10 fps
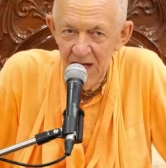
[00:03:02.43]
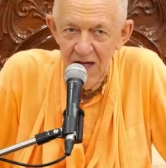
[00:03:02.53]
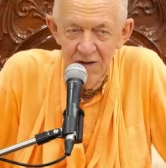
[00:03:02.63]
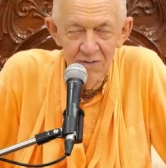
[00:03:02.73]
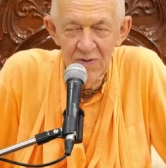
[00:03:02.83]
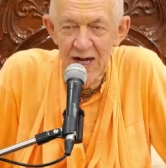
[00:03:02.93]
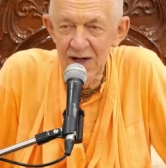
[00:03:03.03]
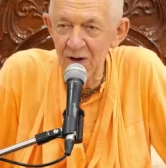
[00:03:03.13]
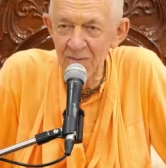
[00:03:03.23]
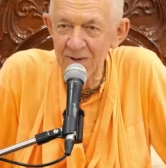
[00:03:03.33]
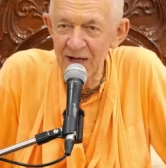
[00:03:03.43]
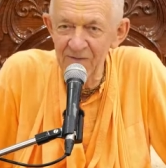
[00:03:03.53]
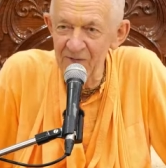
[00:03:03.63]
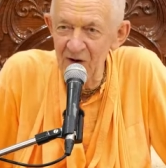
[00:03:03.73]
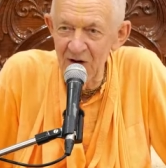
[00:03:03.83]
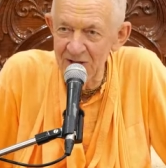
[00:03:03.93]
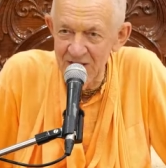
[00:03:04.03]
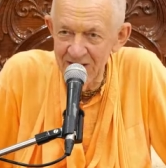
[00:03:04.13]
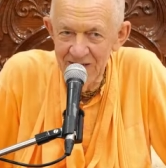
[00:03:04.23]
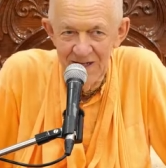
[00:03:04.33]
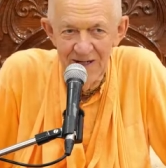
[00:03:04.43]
Ah, who ate all my food?